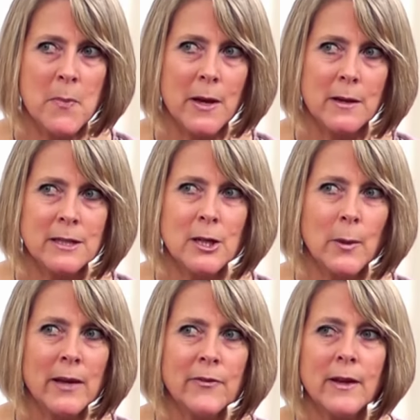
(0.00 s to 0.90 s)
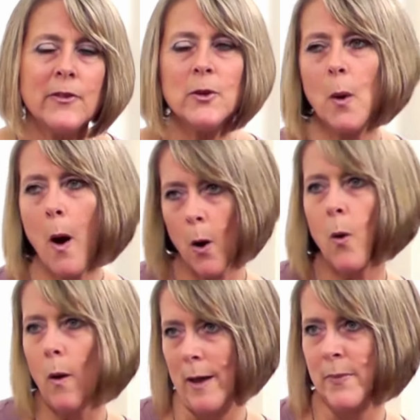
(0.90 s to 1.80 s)
But you know, if, if you are a
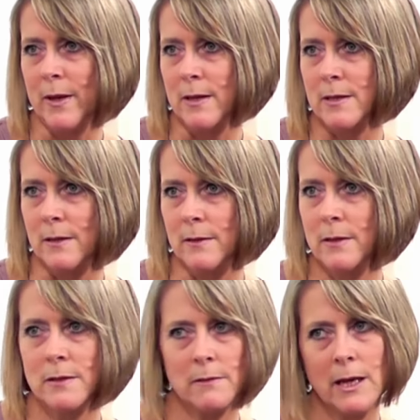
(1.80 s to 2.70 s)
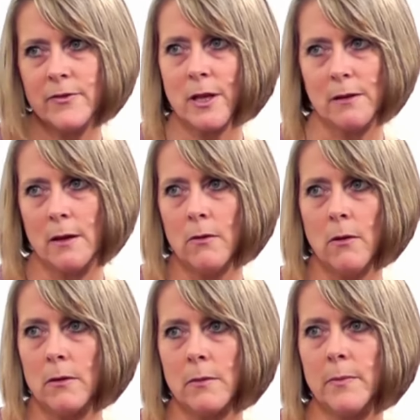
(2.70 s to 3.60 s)
quiet person, you don't have to go the whole
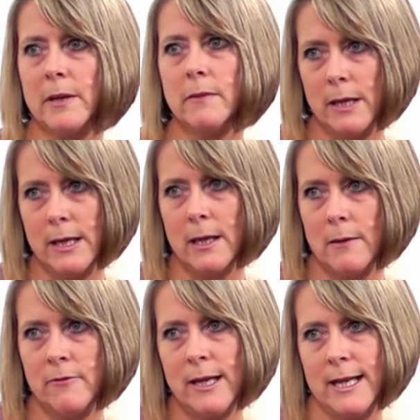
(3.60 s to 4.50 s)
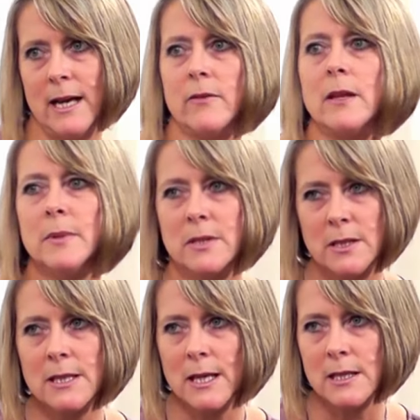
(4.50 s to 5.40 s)
hog and be really really out there, but
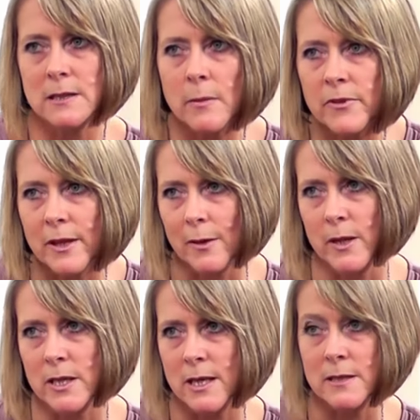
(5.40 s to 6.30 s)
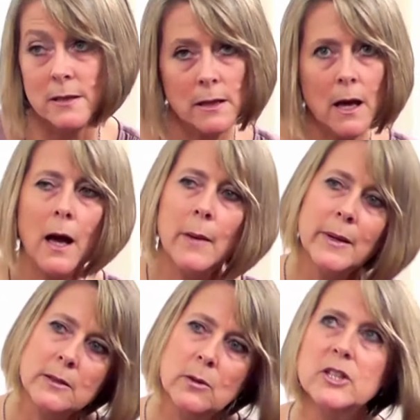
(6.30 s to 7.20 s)
just mm. add something which says, I'm
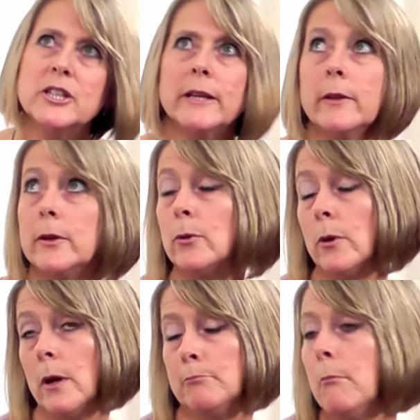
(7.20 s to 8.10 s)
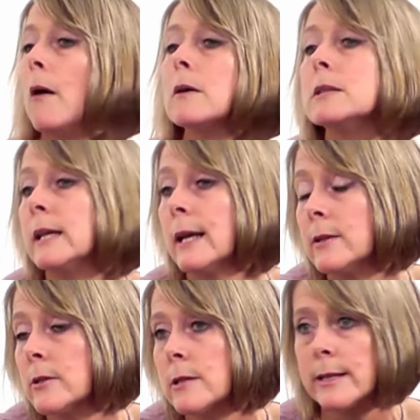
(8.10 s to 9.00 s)
acknowledging that you're a marketing
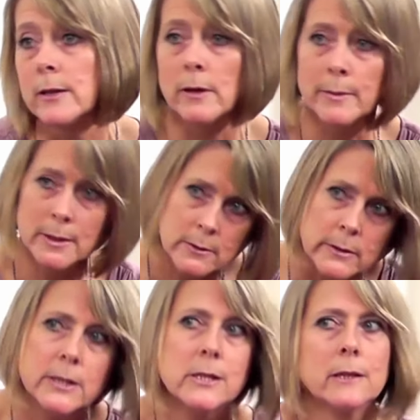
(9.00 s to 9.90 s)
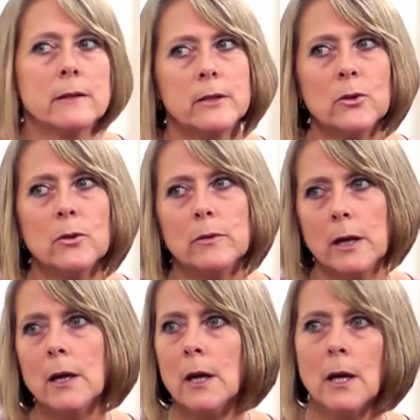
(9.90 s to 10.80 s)
agency or I'm acknowledging that you're
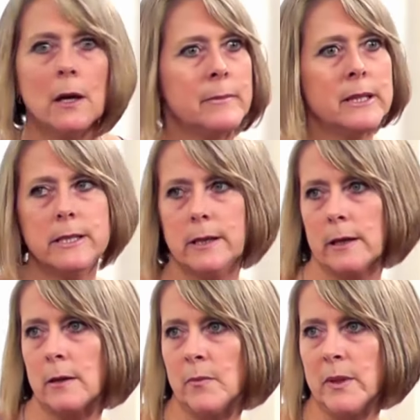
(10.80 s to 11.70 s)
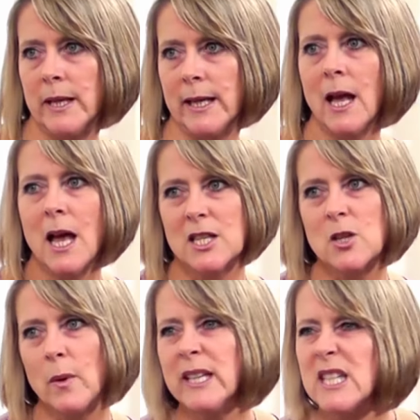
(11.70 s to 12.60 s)
a media company and
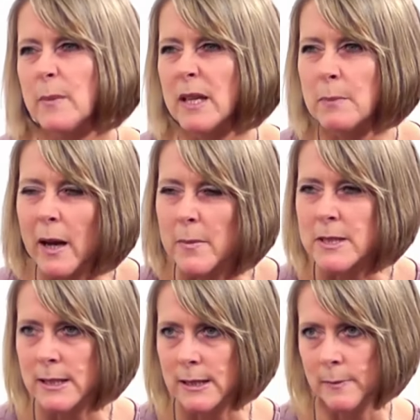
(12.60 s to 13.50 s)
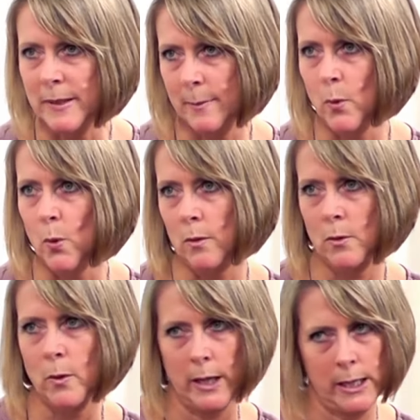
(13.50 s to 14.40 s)
so I need to be perhaps a little bit more
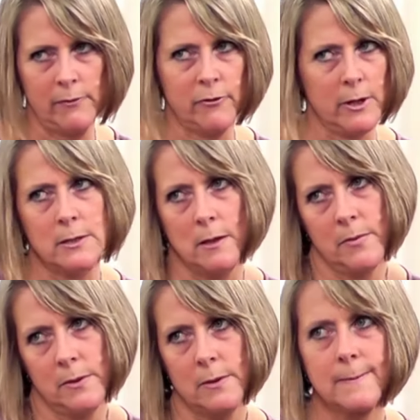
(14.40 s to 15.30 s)
quirky, for example.